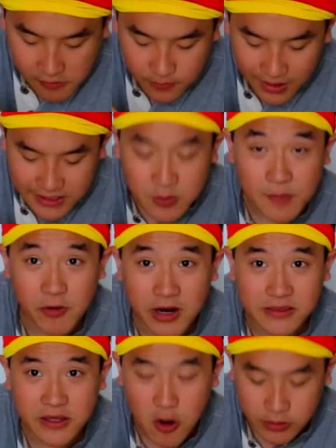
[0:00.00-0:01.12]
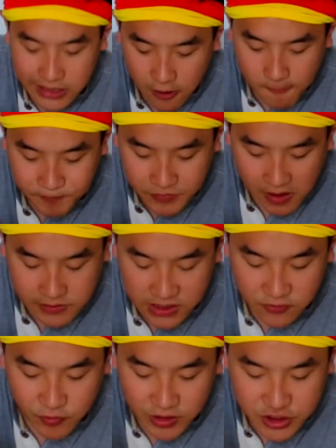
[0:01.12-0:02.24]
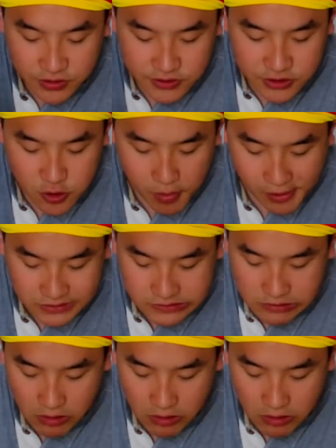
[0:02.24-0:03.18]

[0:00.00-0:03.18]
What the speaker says: We might as well break the yolk now to enrich in the soup.